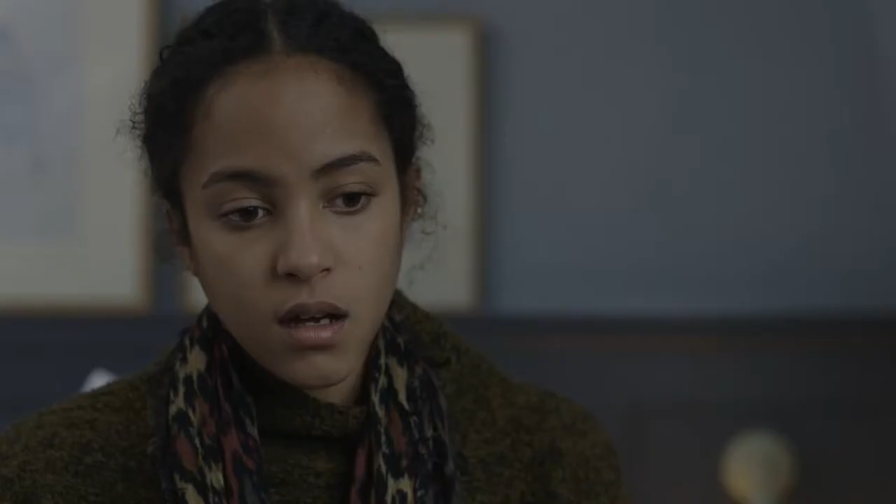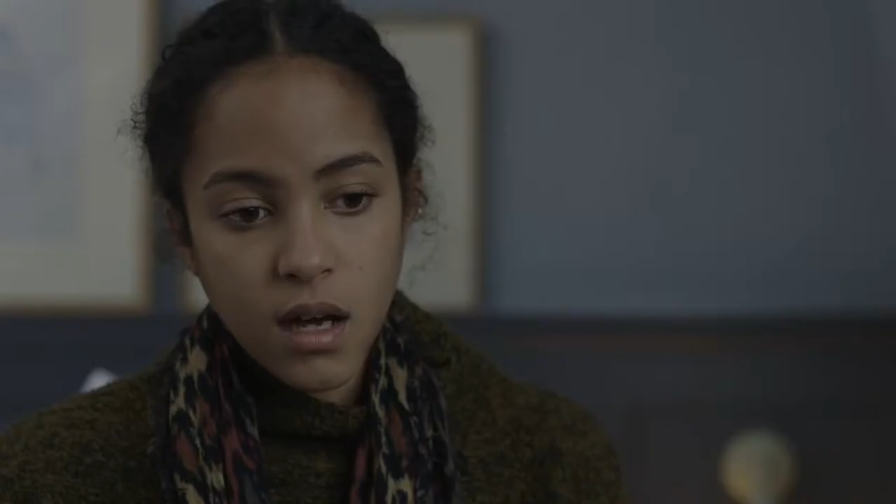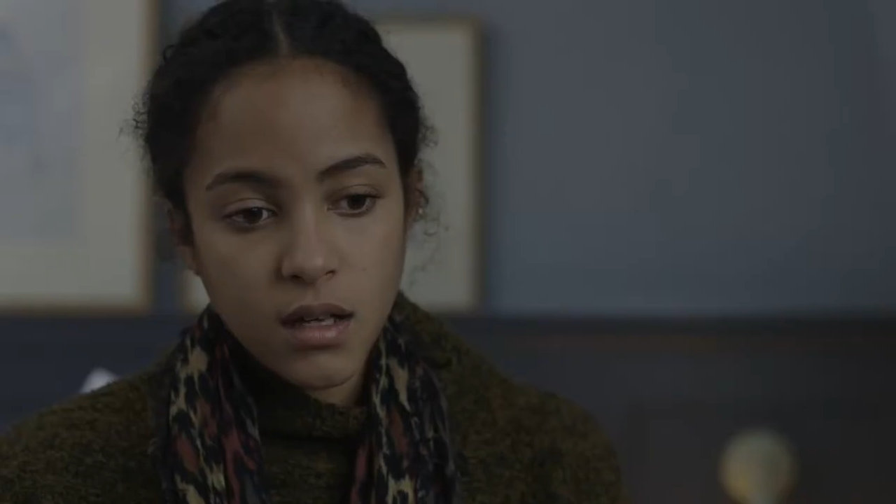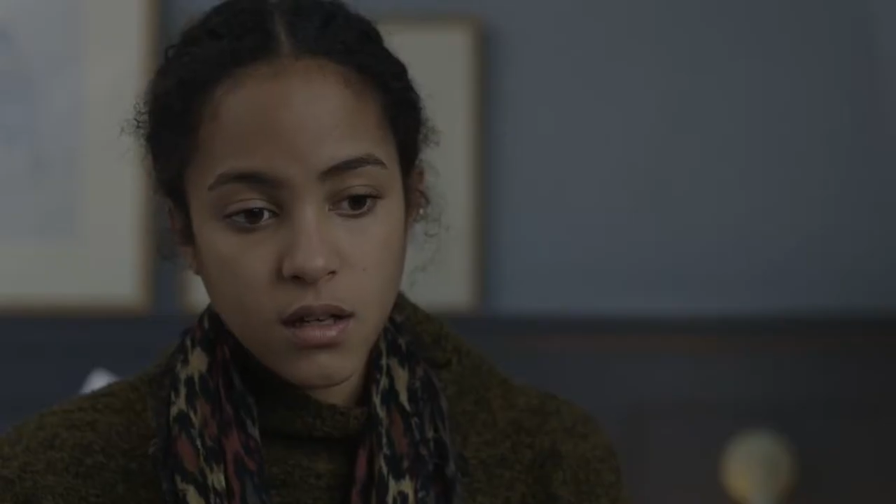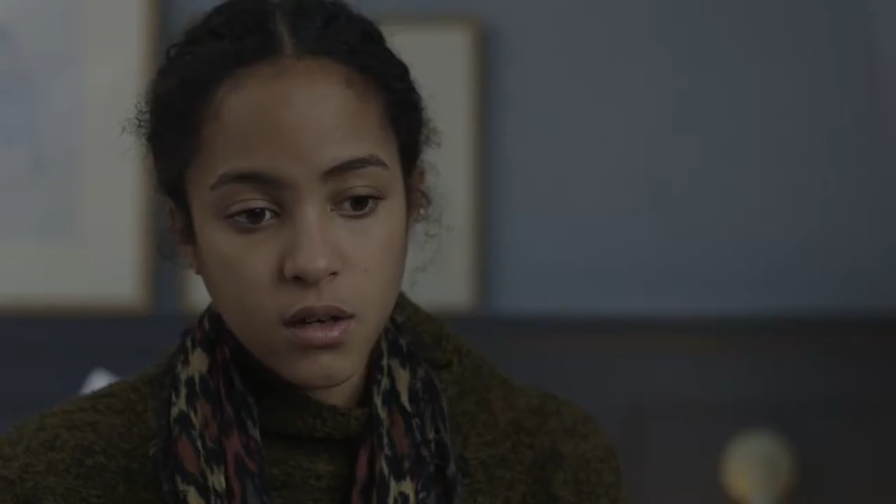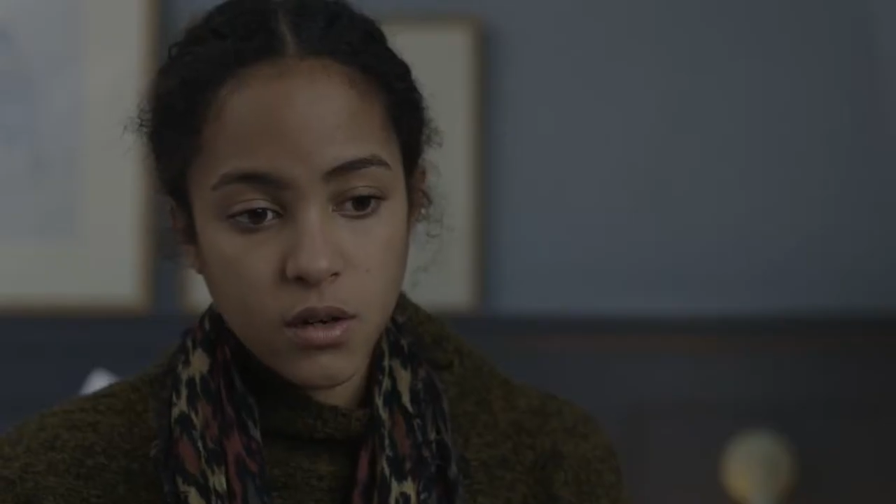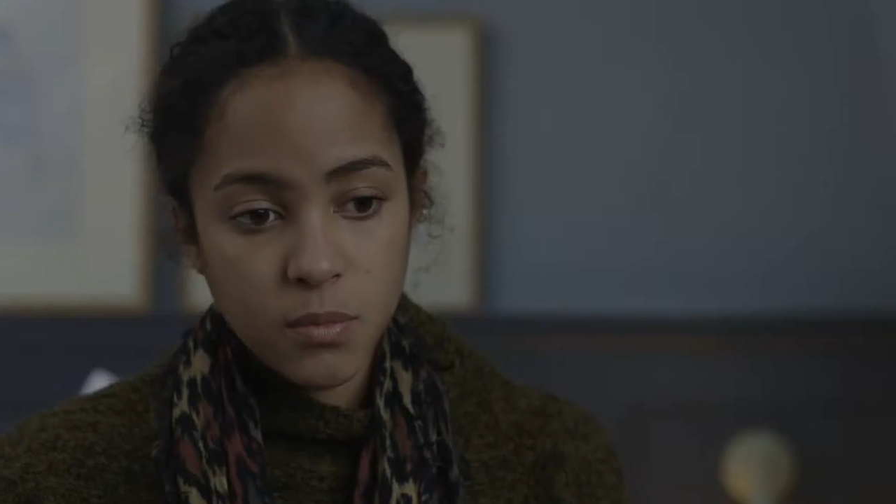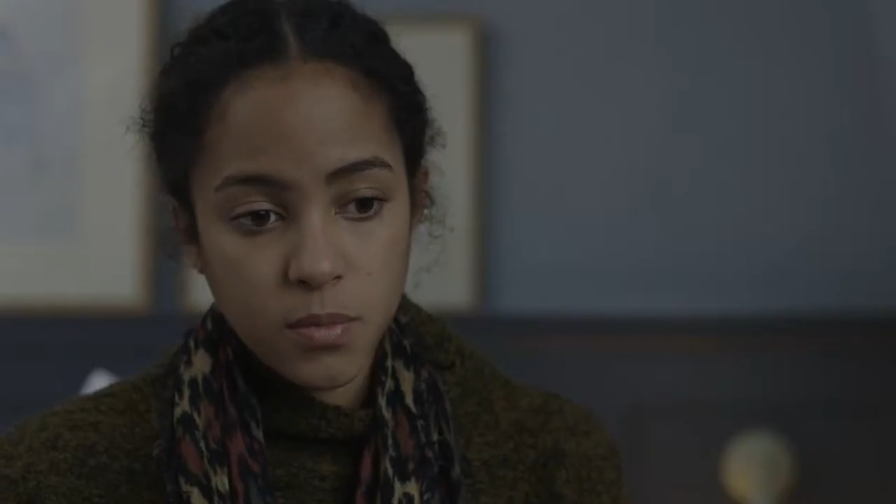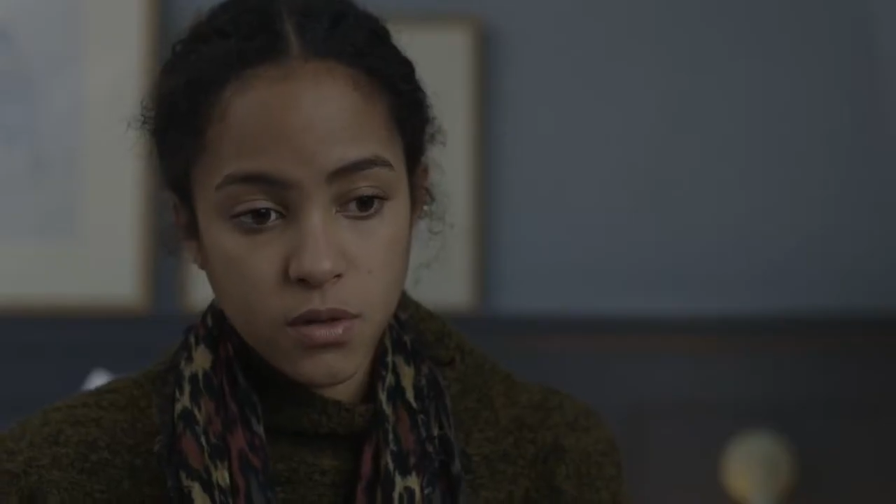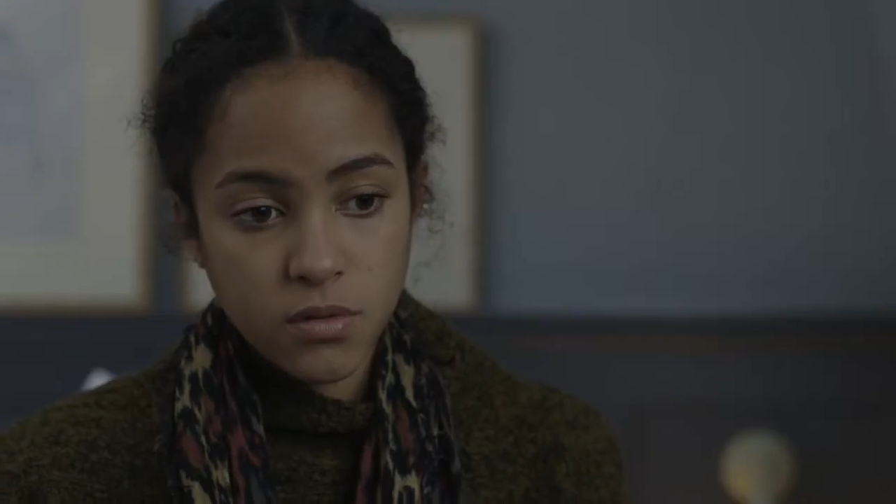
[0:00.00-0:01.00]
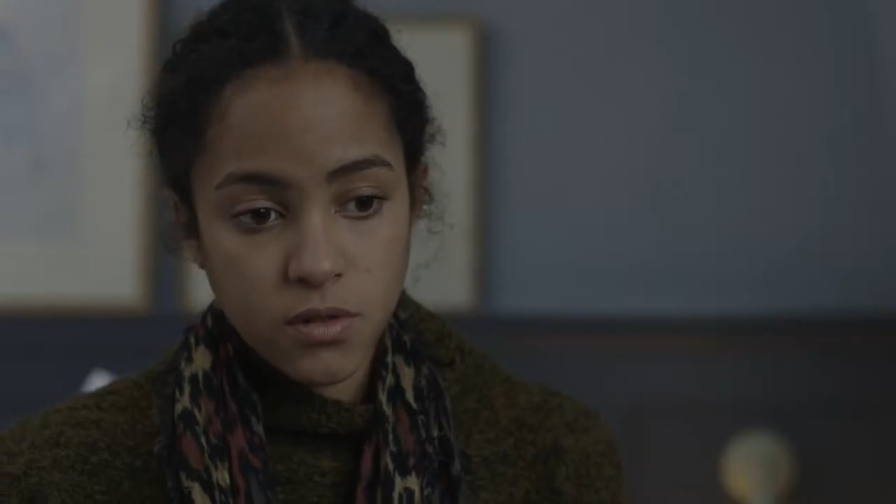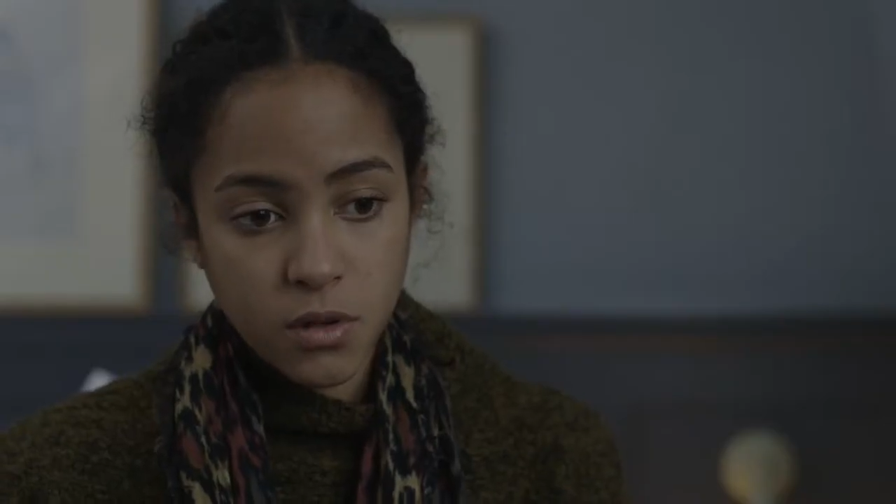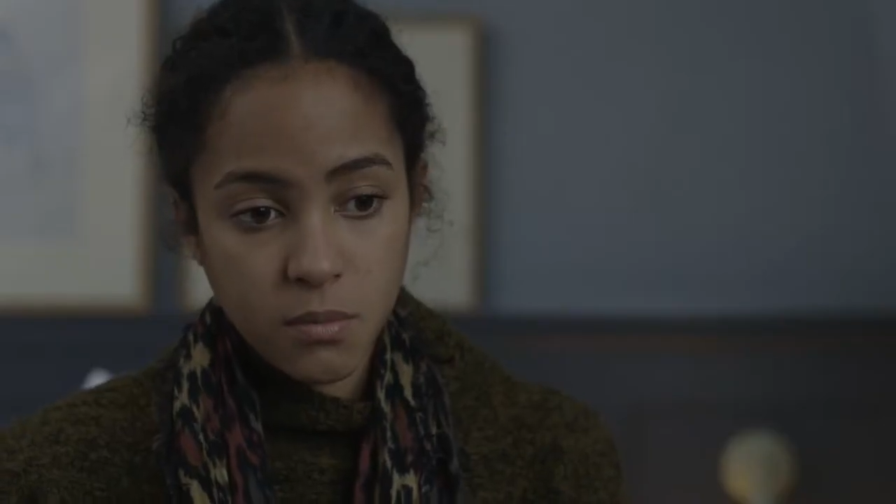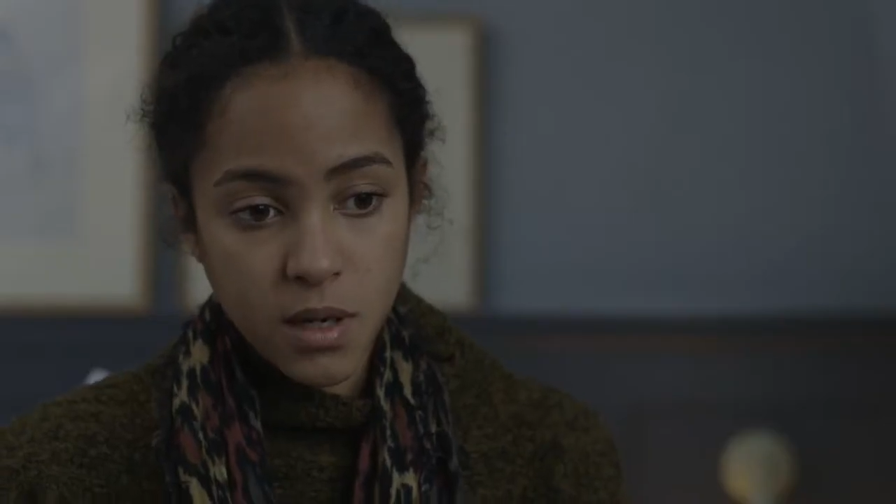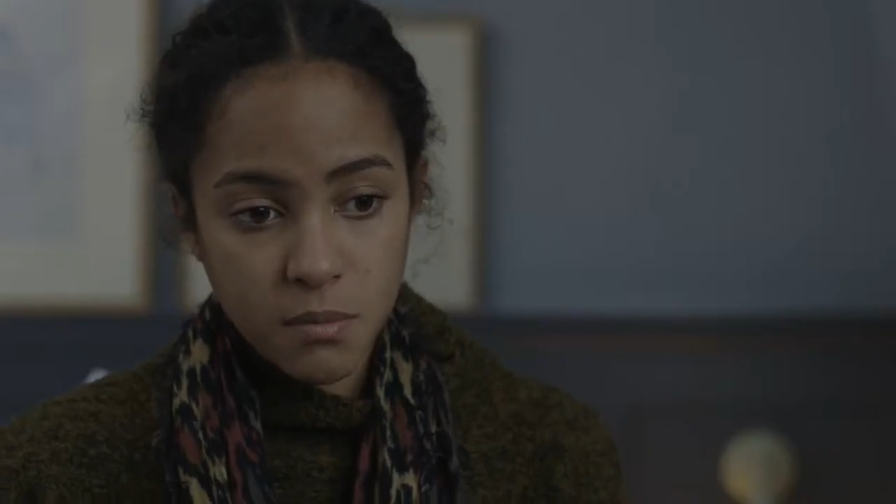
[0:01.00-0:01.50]
I hope you
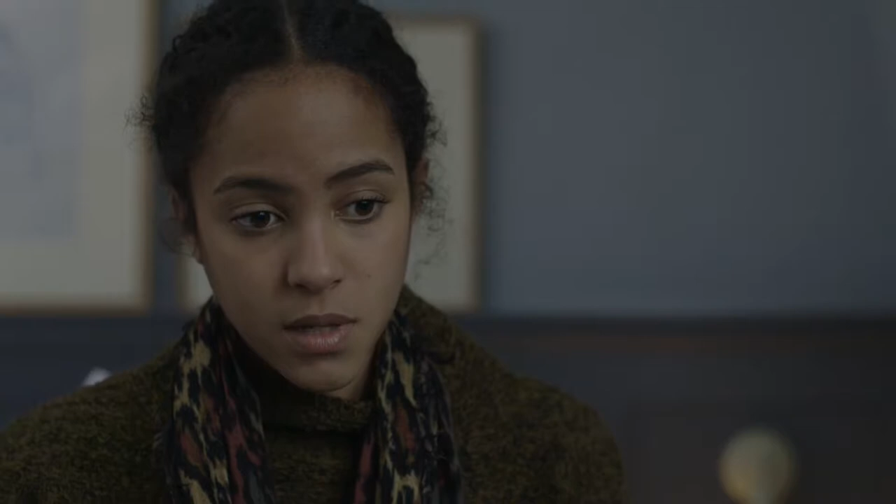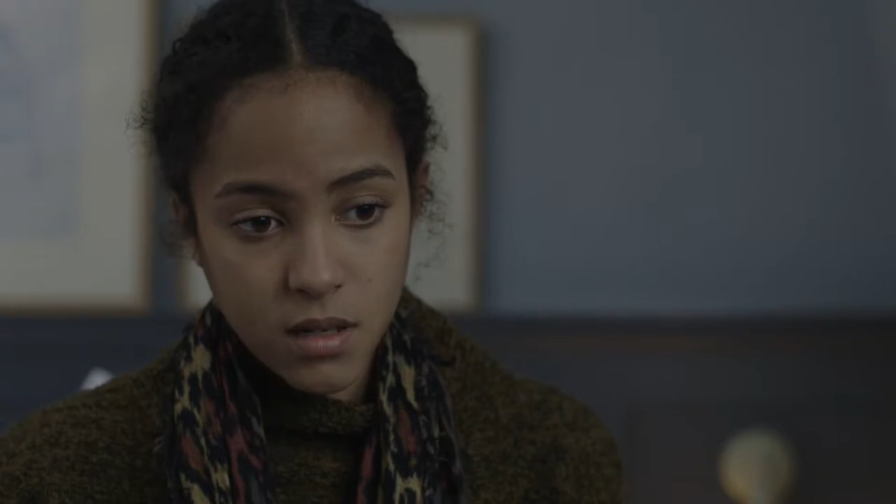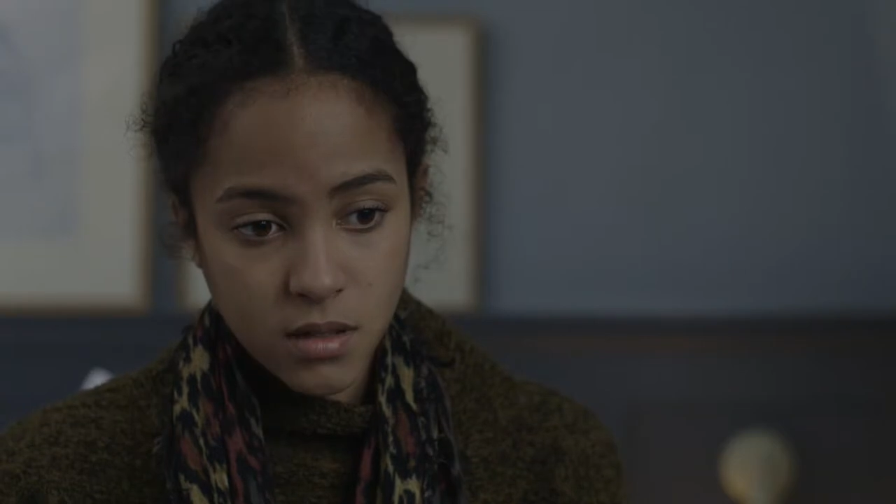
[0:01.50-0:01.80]
don't mind me